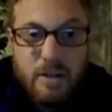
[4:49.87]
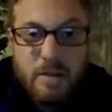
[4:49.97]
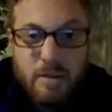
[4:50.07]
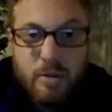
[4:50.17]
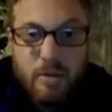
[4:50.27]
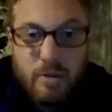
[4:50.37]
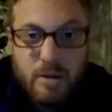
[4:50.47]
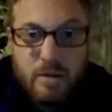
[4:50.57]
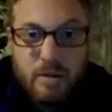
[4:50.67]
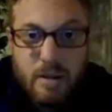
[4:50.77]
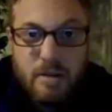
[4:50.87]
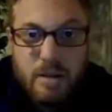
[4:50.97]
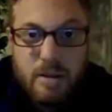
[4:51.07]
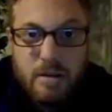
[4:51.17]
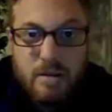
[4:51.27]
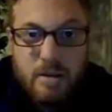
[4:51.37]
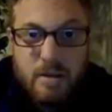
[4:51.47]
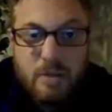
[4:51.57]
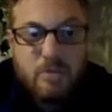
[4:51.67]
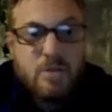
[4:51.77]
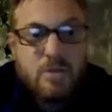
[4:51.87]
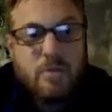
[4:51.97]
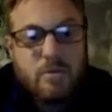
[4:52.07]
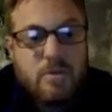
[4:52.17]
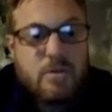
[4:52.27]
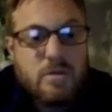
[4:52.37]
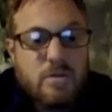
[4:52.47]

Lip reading: important in all sports.